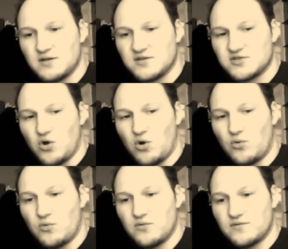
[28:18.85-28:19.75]

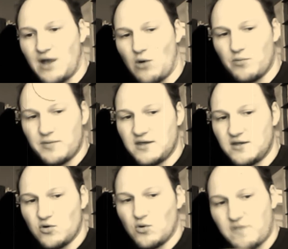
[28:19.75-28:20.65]
So
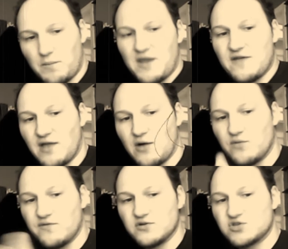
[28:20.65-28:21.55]
you'll have to pay for that
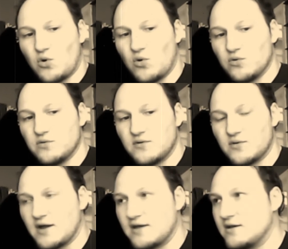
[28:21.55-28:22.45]
with your soul.
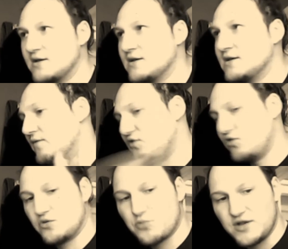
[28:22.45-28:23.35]
Okay,
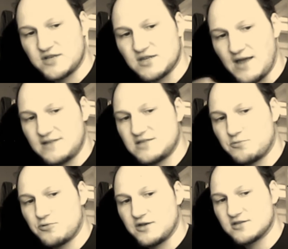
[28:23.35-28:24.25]
voodoo priests and Haiti
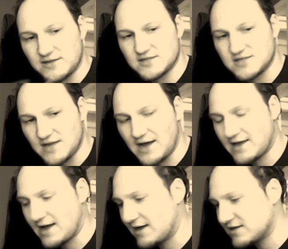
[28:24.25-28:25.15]
priests, it's the
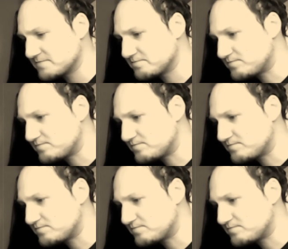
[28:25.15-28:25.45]
dark arts.